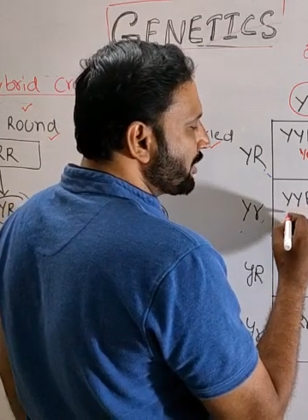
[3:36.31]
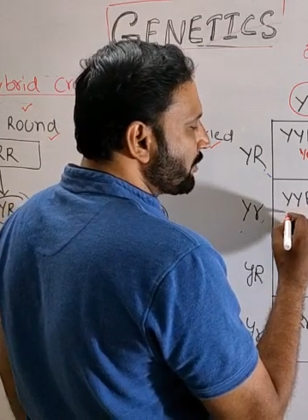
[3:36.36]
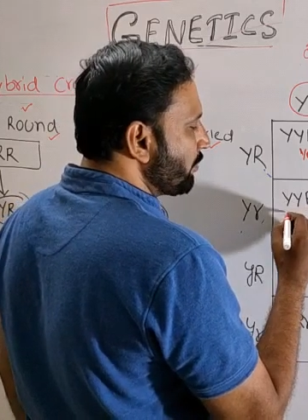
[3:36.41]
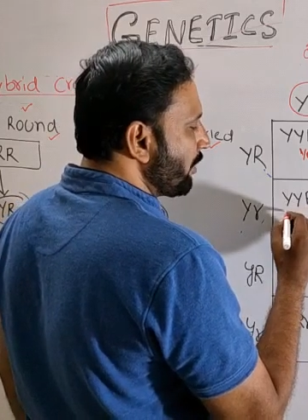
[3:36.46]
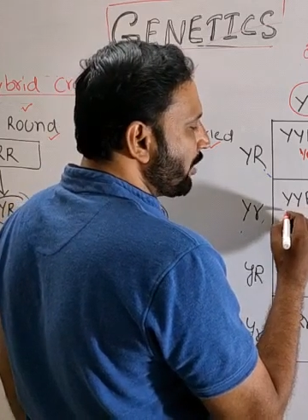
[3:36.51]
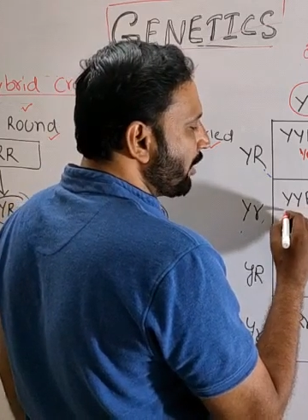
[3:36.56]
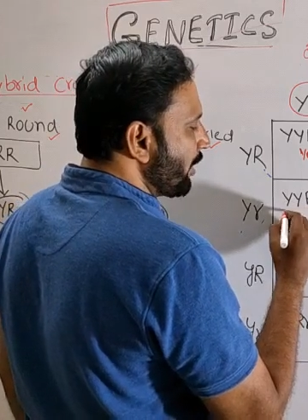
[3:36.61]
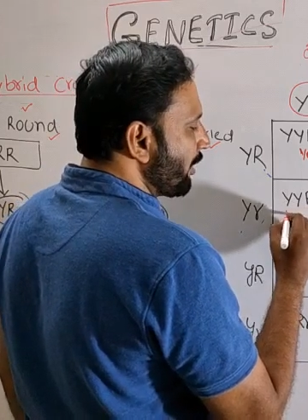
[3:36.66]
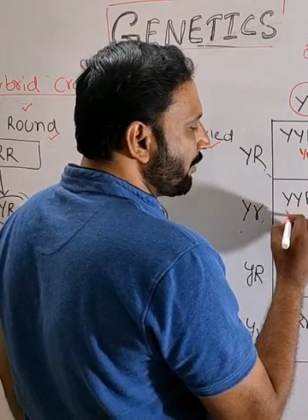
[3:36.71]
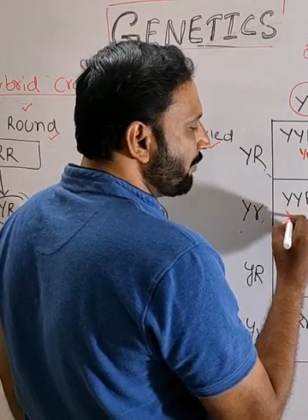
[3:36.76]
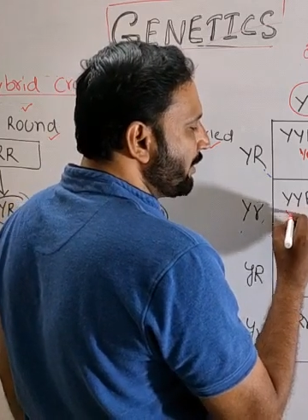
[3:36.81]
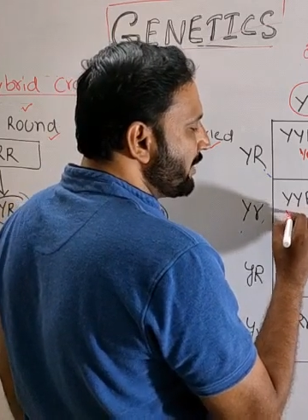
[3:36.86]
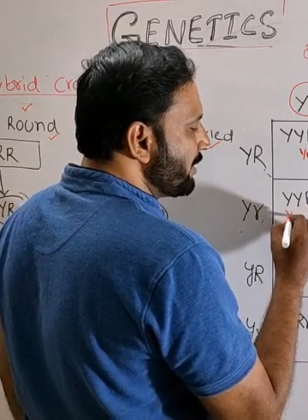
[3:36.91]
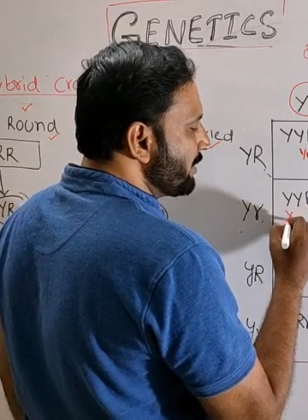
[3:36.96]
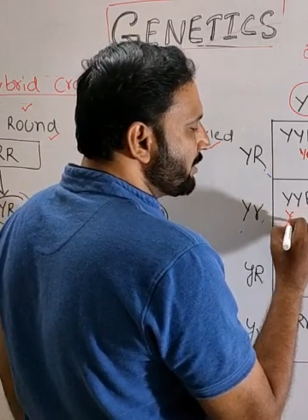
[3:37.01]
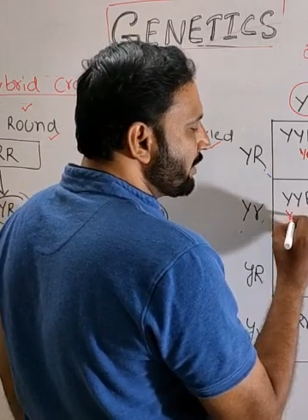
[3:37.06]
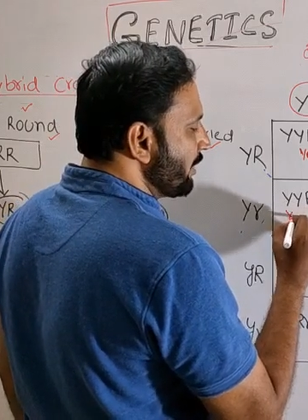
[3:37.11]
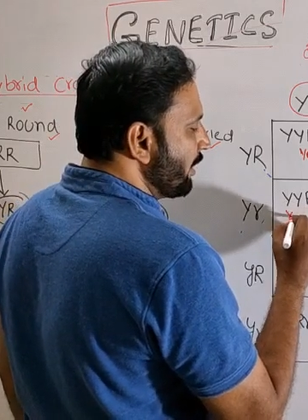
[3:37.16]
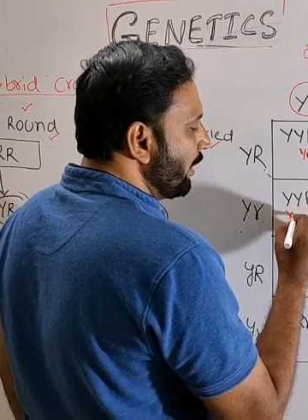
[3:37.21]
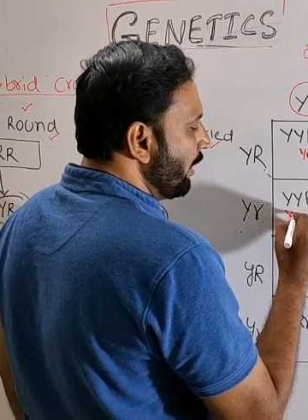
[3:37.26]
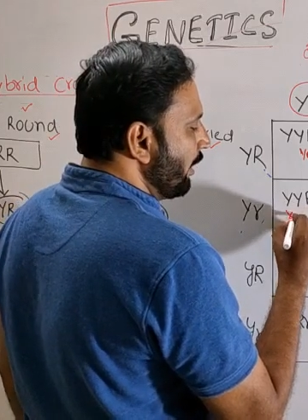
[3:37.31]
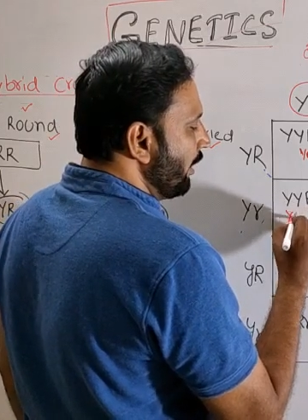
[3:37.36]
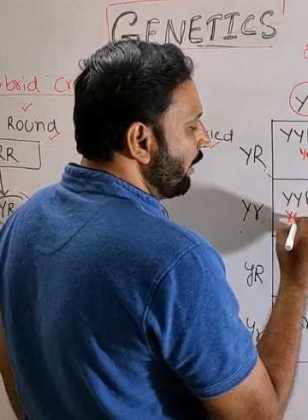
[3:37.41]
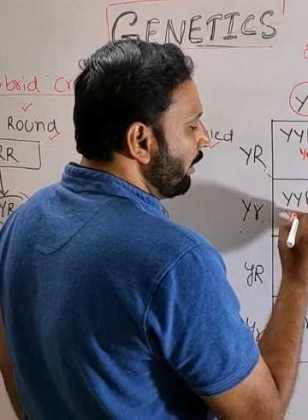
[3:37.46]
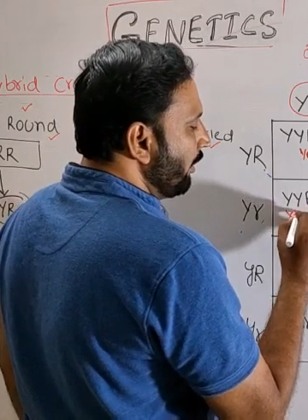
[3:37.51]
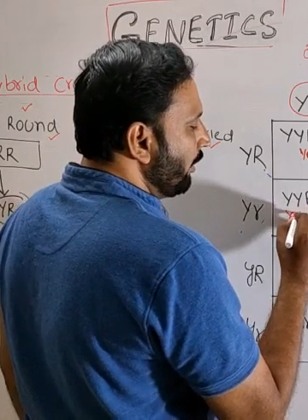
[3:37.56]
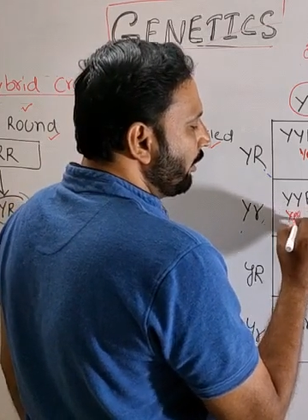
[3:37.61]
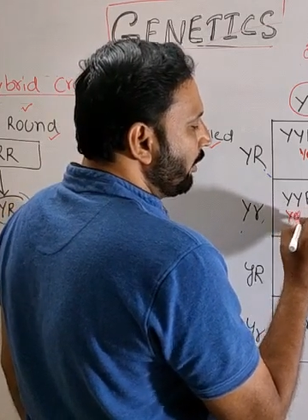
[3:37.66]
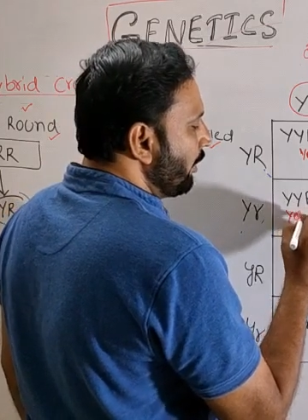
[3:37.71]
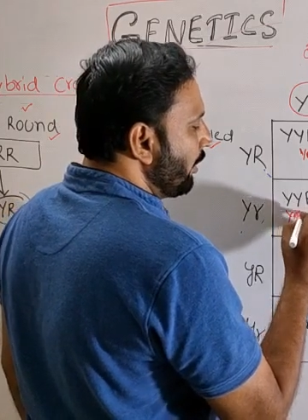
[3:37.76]
small r means
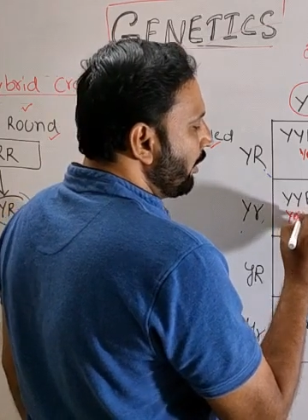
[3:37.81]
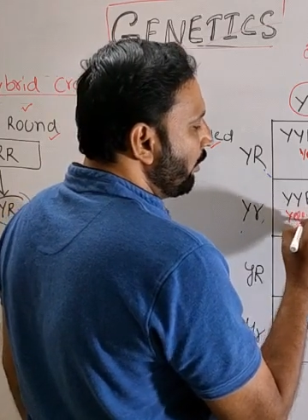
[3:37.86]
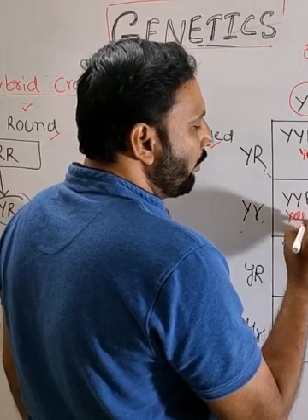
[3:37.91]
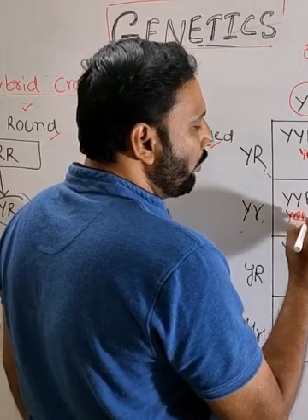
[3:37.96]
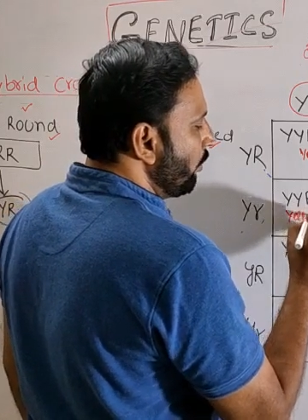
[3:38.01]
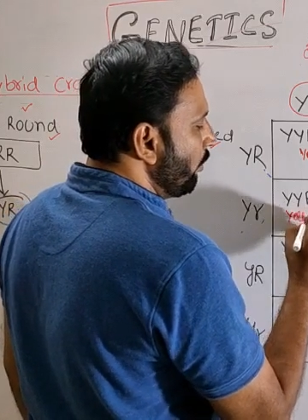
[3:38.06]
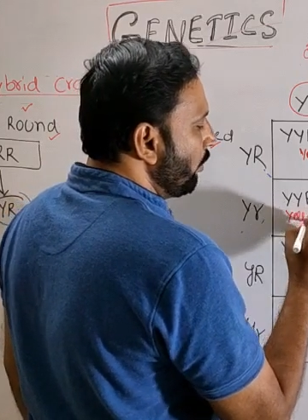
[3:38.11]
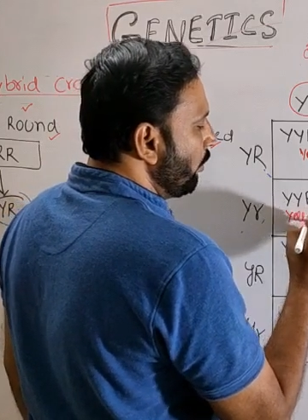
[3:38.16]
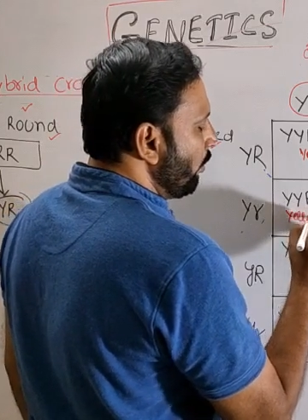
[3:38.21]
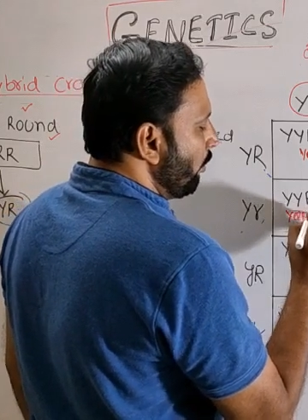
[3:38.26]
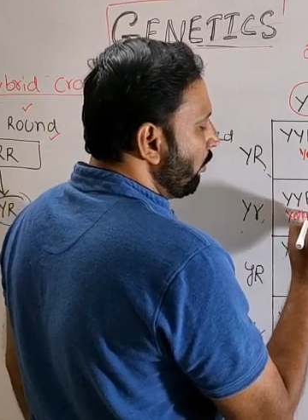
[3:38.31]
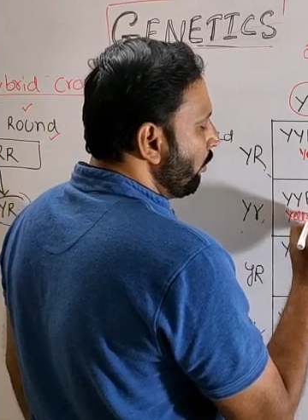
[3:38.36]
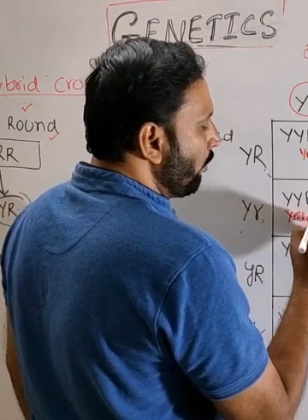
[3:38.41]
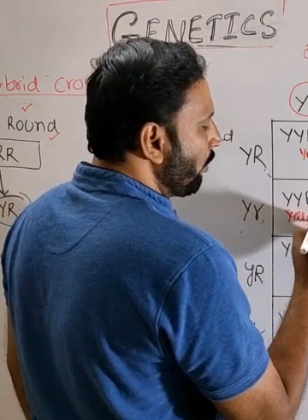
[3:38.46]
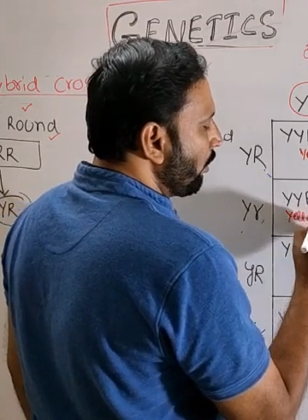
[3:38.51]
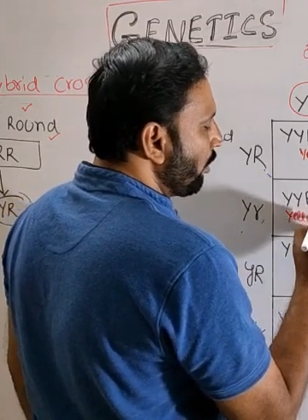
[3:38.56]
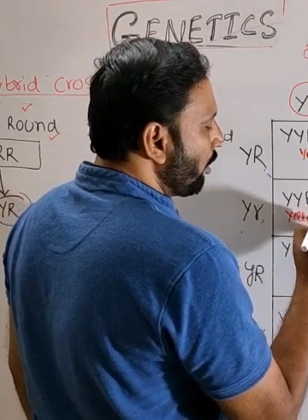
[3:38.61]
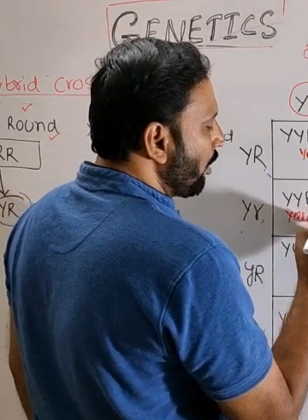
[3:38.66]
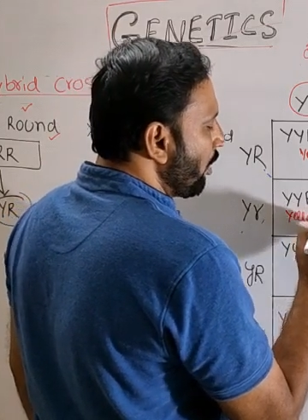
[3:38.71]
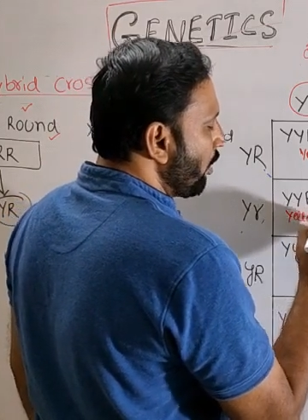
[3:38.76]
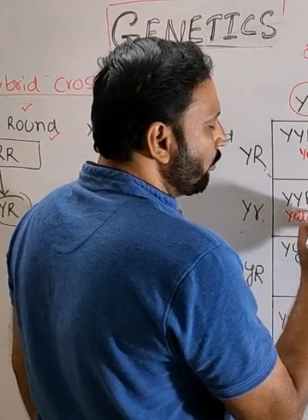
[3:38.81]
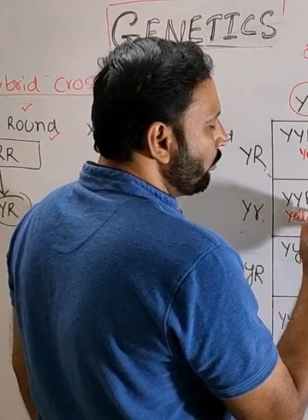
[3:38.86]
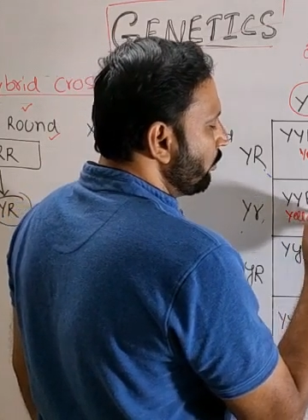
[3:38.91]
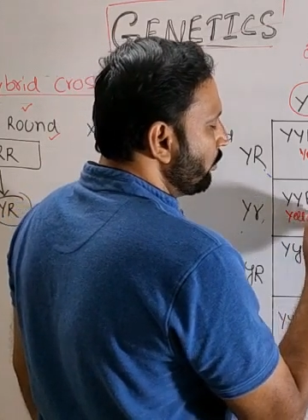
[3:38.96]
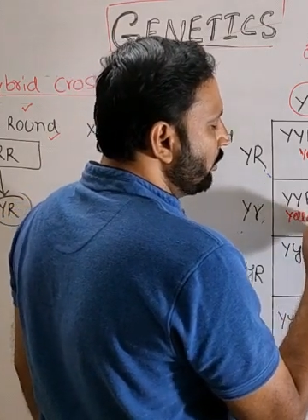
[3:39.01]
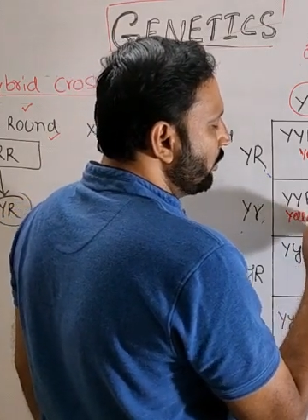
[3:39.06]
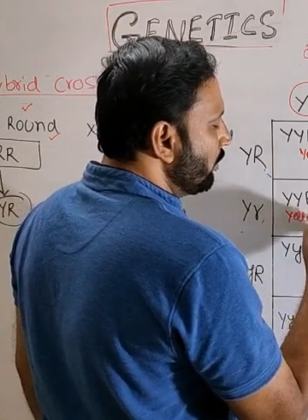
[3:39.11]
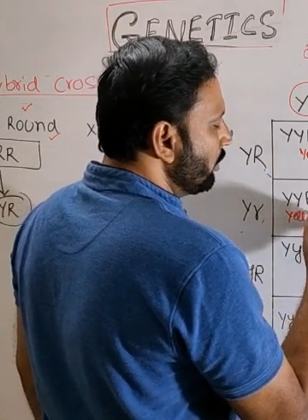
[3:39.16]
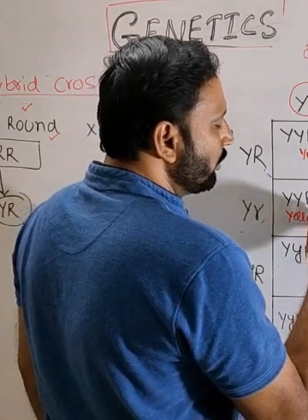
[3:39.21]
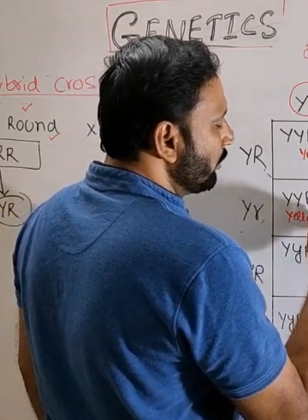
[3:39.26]
yellow
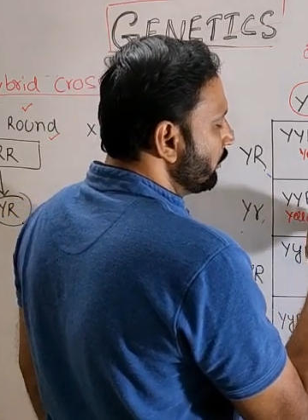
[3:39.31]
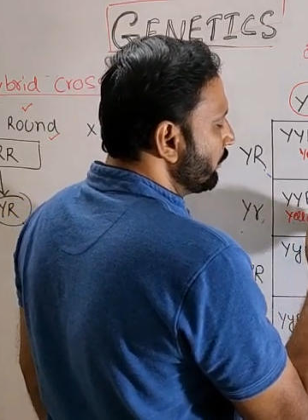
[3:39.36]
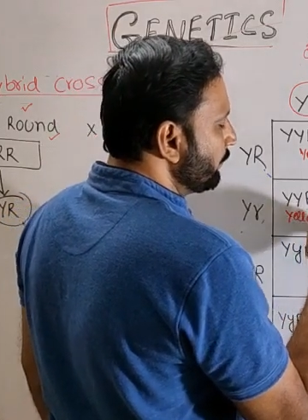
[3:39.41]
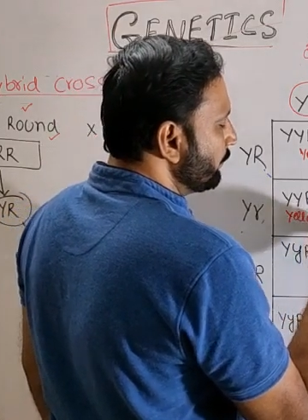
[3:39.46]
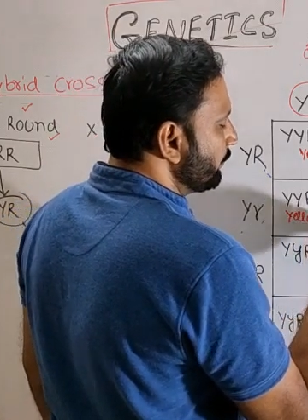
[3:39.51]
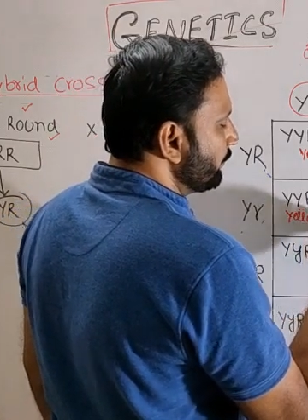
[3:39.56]
round.